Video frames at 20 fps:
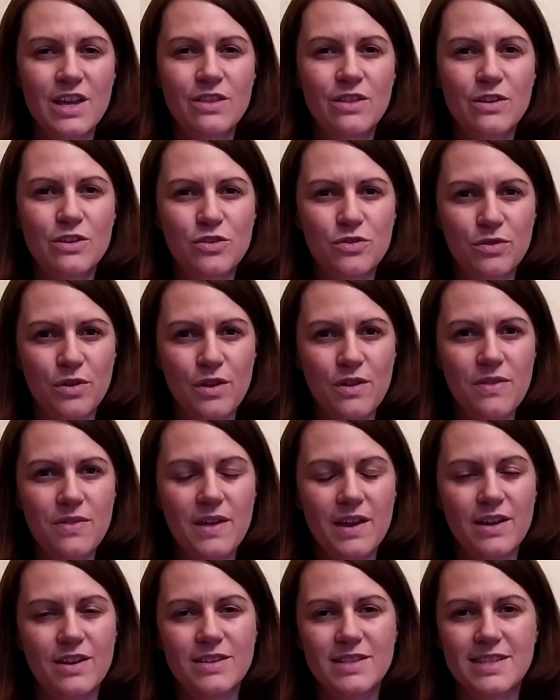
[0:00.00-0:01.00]
The truth
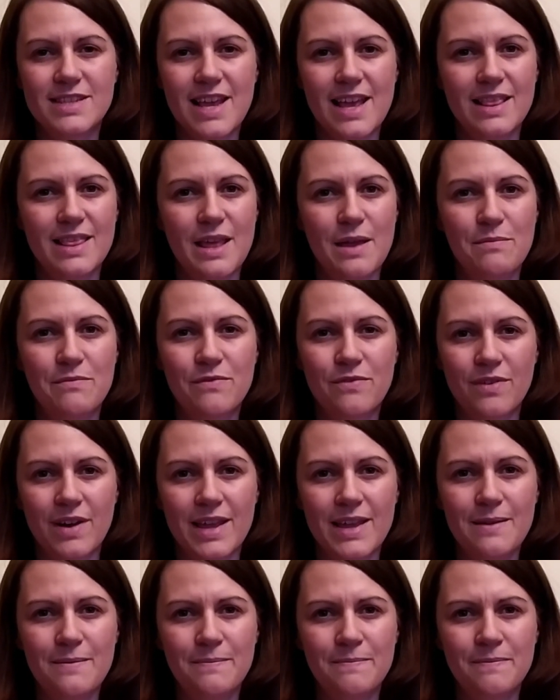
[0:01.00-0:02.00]
that could set them
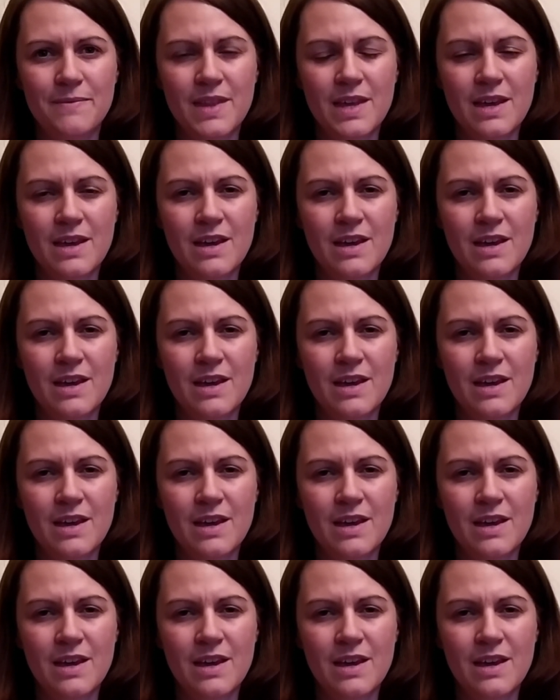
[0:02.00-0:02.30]
free.